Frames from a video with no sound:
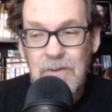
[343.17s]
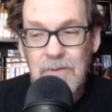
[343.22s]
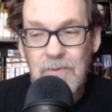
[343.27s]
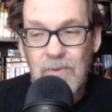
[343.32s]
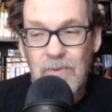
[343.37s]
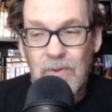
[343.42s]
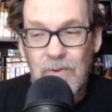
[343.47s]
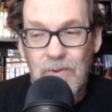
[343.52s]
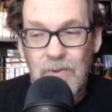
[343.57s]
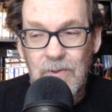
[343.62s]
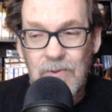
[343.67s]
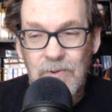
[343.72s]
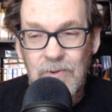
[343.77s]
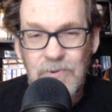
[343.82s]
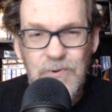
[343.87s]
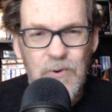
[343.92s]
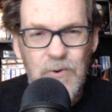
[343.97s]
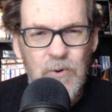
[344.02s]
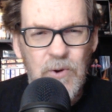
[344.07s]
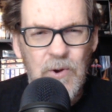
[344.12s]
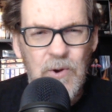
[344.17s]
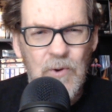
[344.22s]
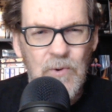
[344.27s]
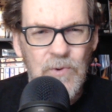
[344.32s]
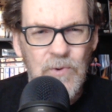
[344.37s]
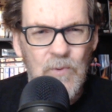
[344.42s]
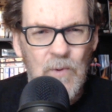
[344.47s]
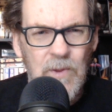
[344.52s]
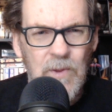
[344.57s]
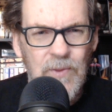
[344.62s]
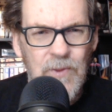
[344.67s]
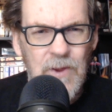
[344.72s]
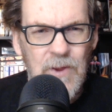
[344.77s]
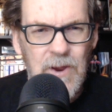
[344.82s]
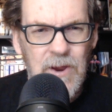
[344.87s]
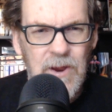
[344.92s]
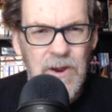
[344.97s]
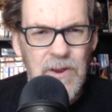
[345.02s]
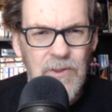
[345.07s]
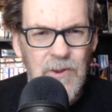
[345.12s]
the the studio is one
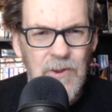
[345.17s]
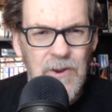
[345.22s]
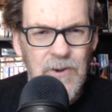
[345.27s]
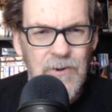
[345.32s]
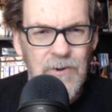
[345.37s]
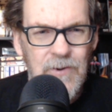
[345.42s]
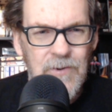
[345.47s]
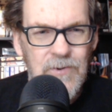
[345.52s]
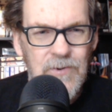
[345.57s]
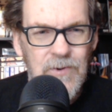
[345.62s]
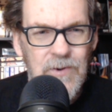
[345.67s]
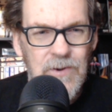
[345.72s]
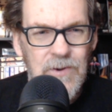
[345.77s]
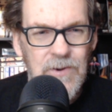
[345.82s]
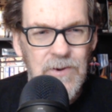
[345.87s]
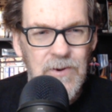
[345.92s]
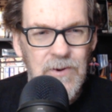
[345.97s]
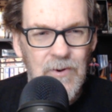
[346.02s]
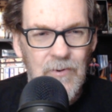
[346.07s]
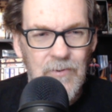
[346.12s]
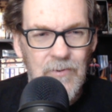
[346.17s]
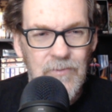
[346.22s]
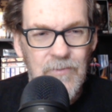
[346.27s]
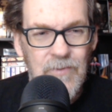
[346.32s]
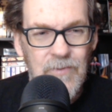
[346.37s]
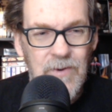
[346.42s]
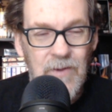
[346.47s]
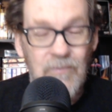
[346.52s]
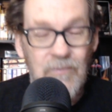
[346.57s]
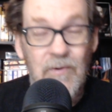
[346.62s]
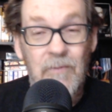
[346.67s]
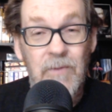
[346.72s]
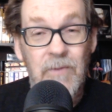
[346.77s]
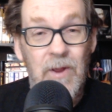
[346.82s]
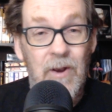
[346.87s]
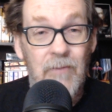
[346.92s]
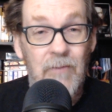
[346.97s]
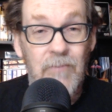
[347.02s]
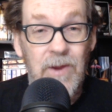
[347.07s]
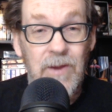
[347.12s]
thing, and then, you know, if I'm not
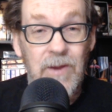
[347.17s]
on pain